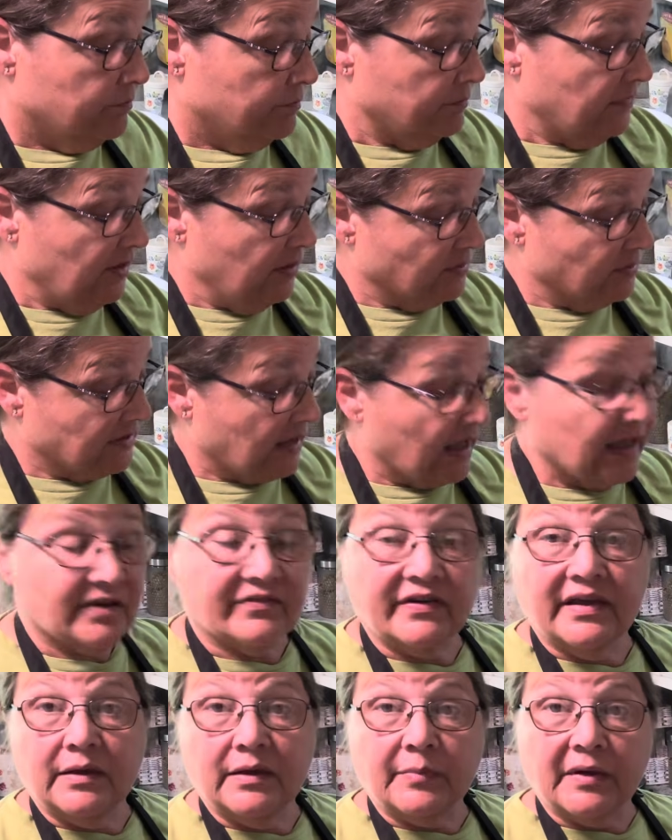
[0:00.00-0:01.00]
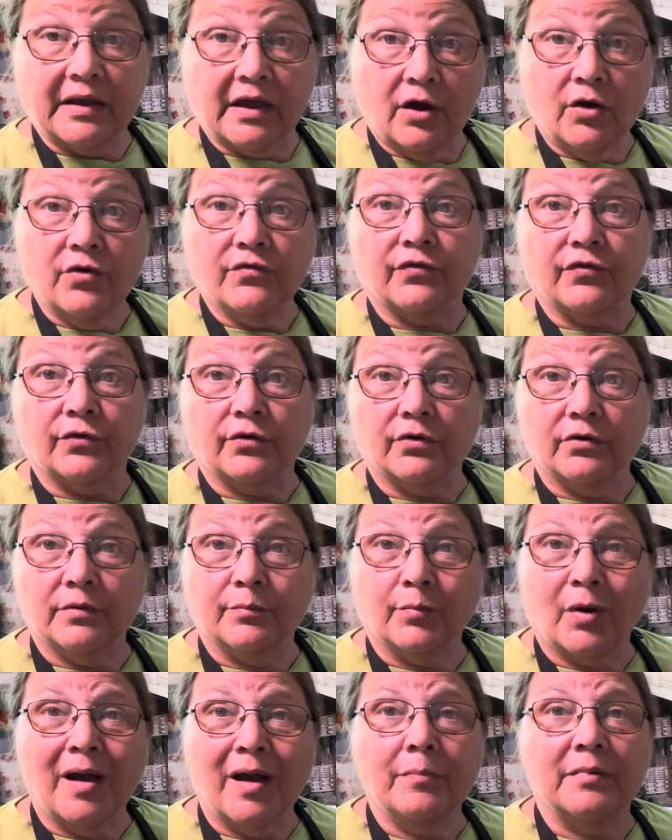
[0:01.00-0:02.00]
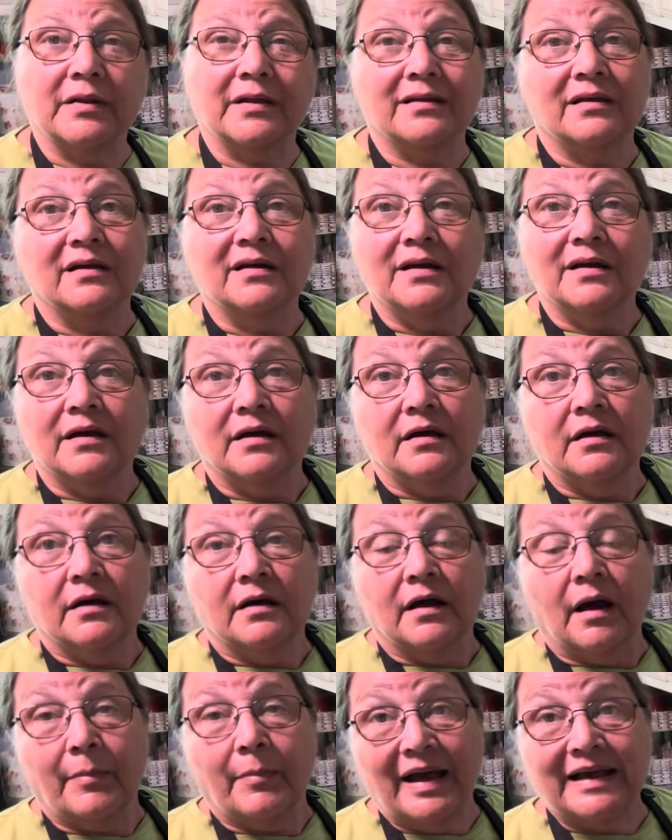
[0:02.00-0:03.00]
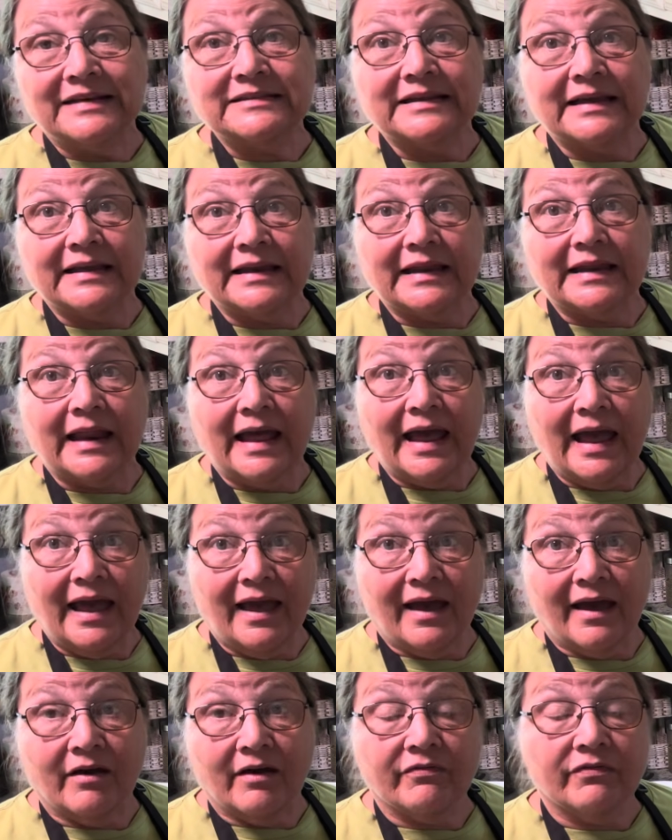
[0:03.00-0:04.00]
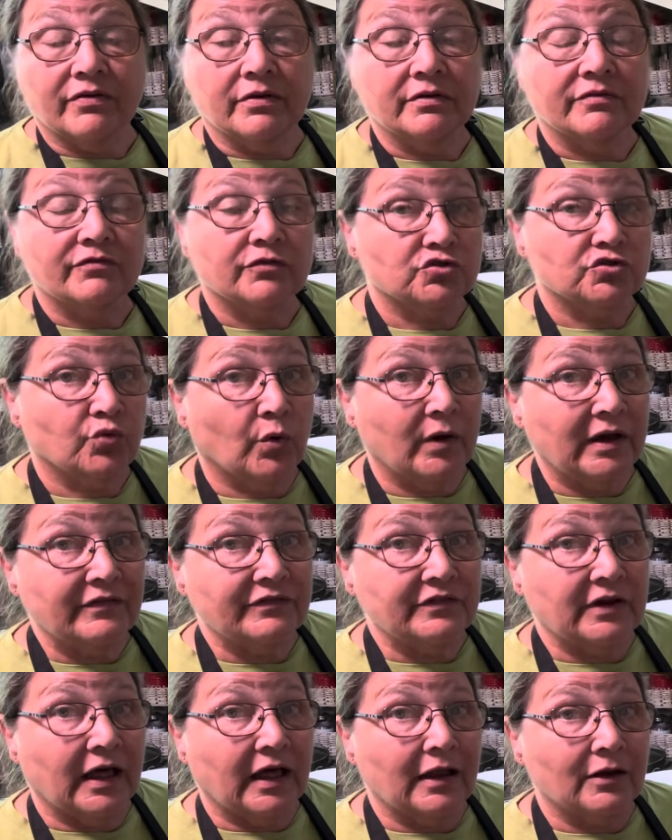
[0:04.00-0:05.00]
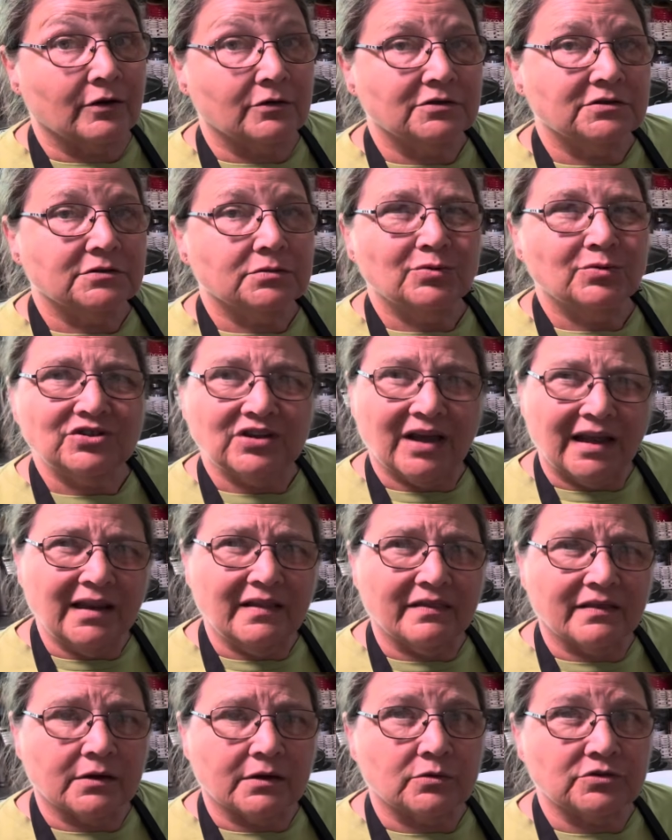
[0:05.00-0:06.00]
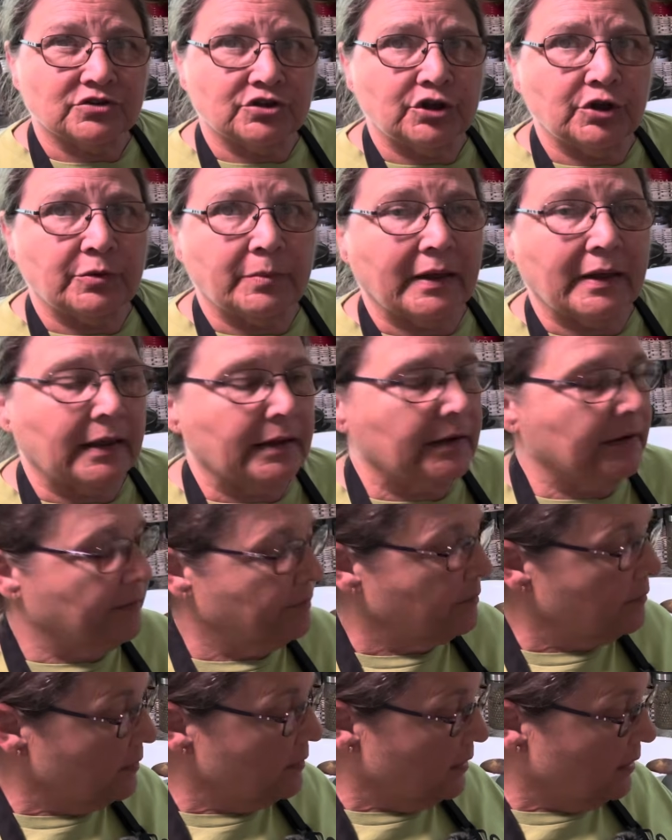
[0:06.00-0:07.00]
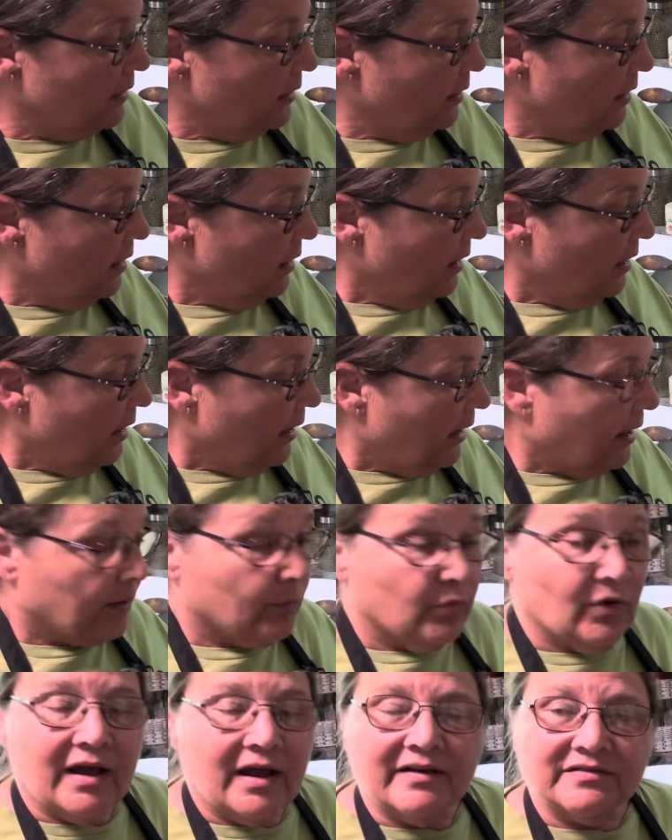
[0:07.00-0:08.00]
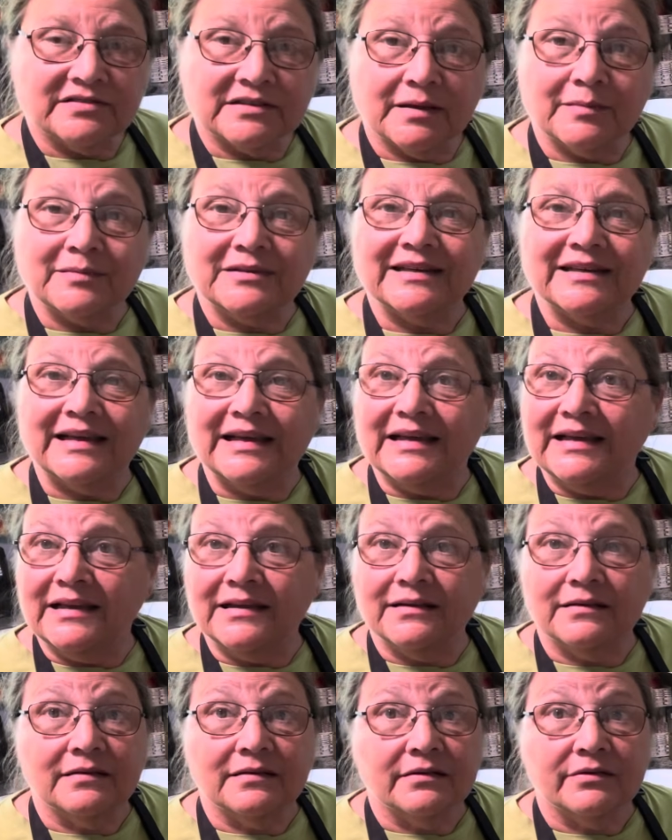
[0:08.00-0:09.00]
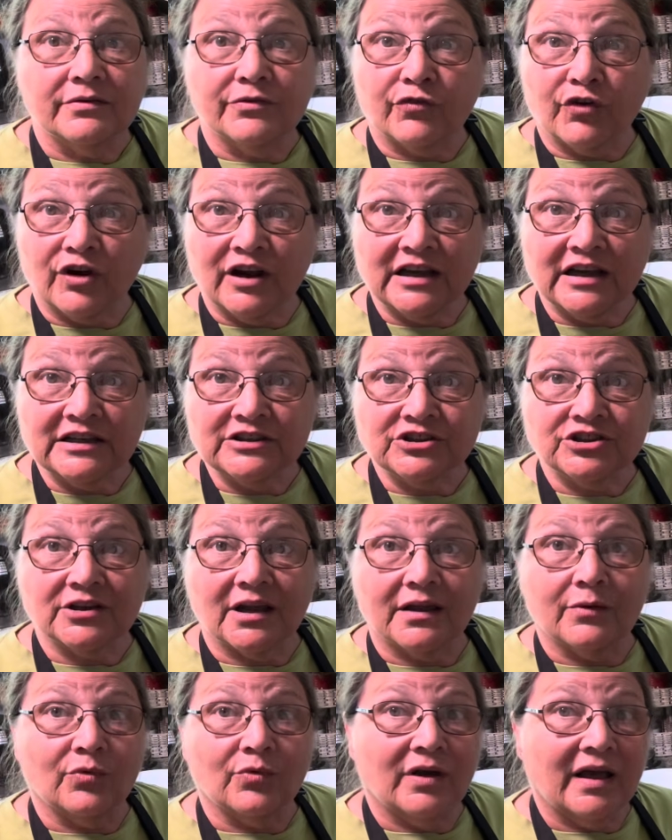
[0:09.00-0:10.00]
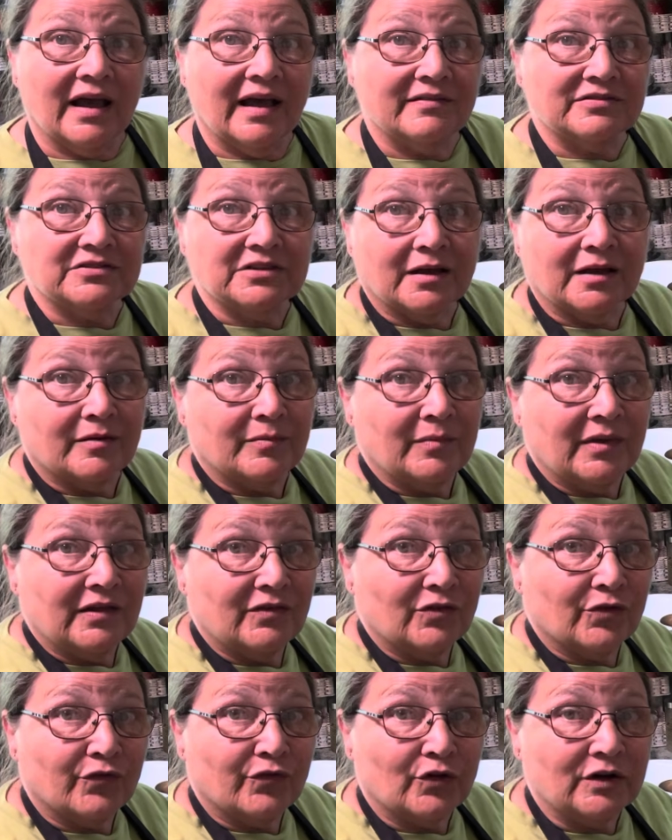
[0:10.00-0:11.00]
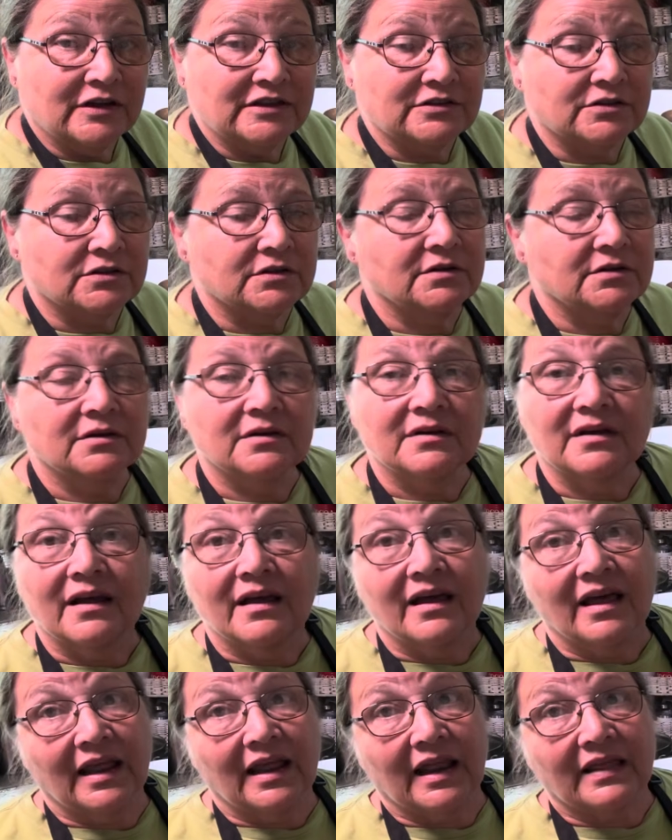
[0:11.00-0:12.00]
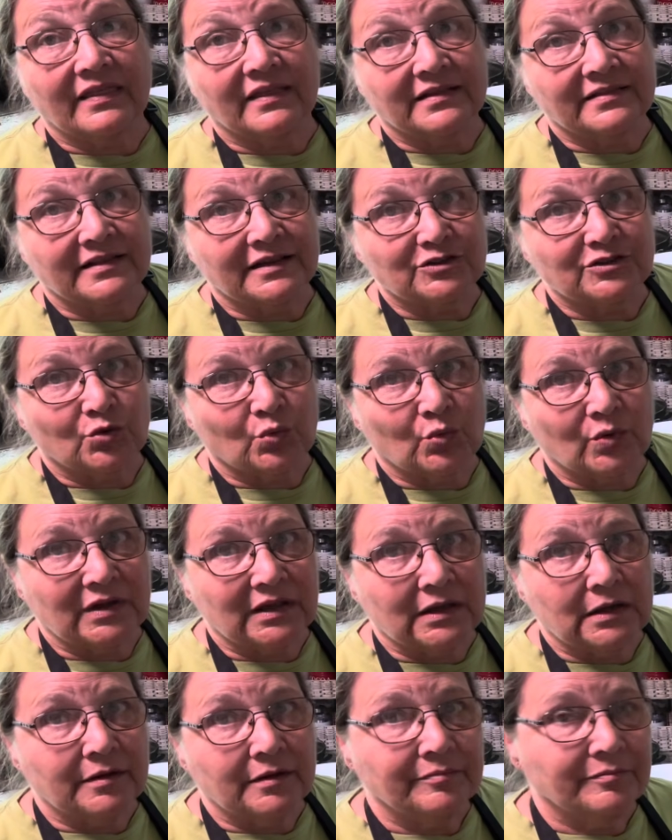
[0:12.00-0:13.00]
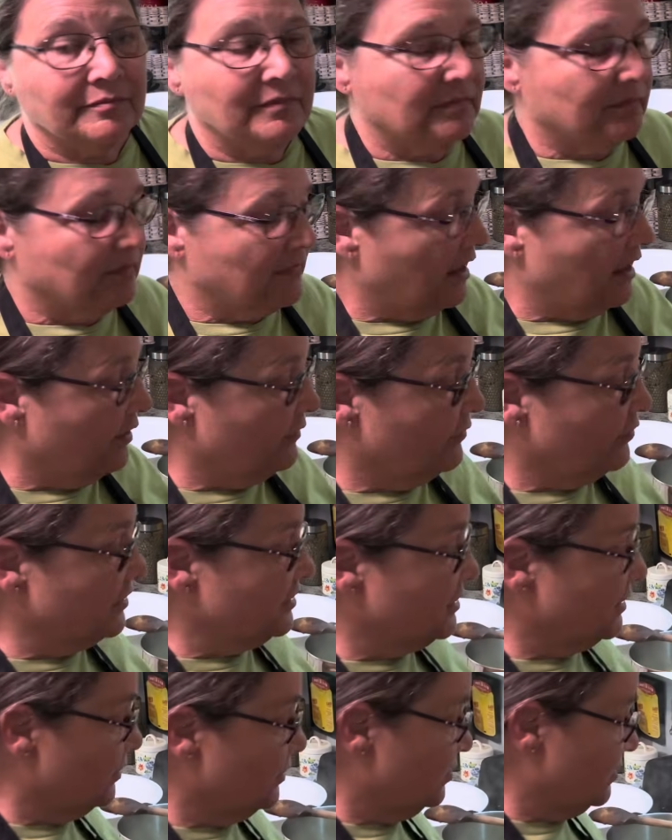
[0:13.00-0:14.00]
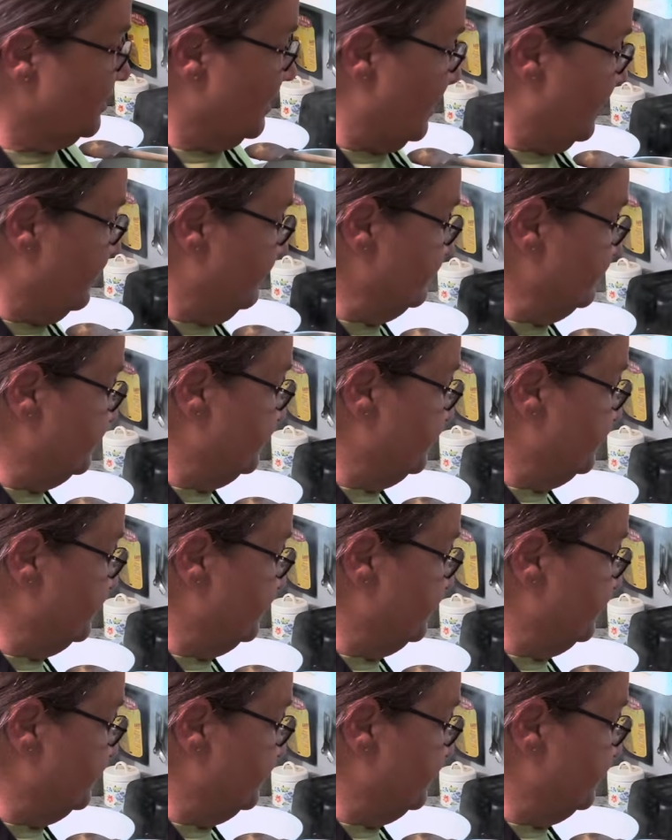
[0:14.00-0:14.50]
it was kind of heaping over, probably a basket and a half for $12, which I didn't think was too bad. And we'll have some to eat fresh, and we'll have some in the freezer, and I think that's a win every single time.